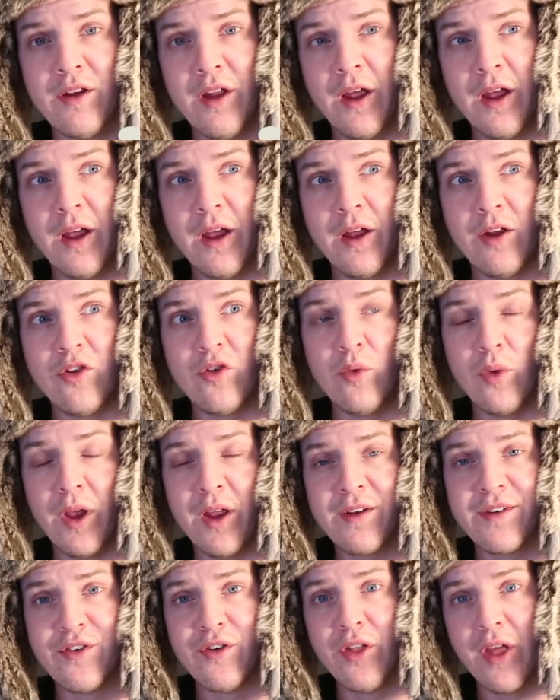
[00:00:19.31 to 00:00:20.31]
And to
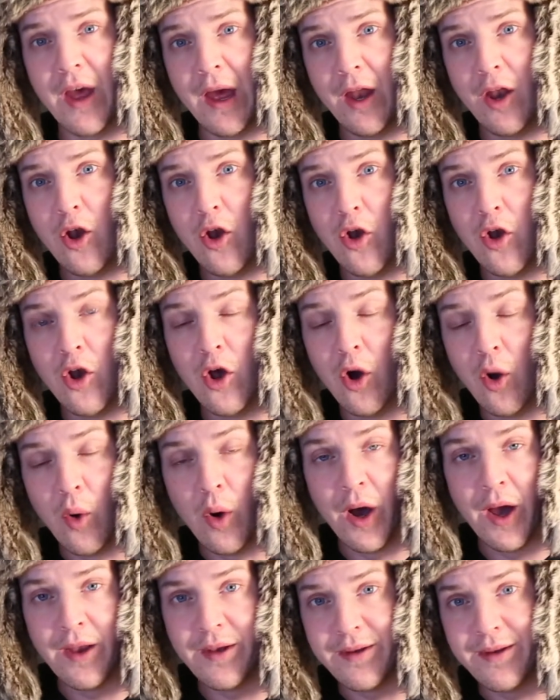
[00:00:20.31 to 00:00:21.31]
answer that,
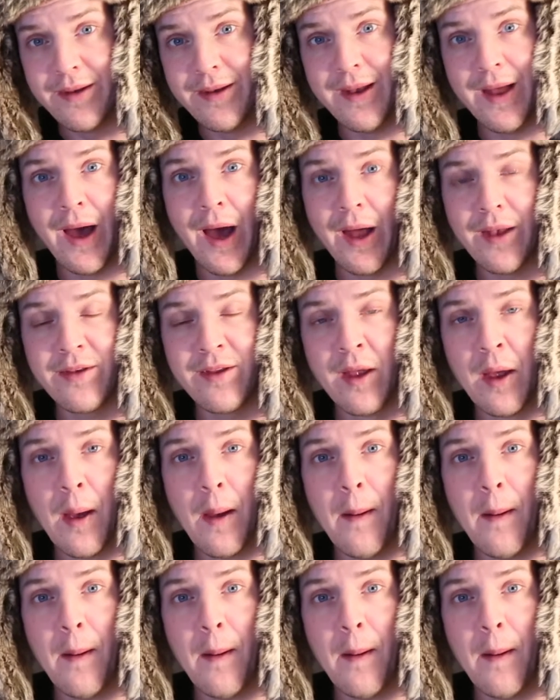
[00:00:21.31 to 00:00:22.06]
no, I did not.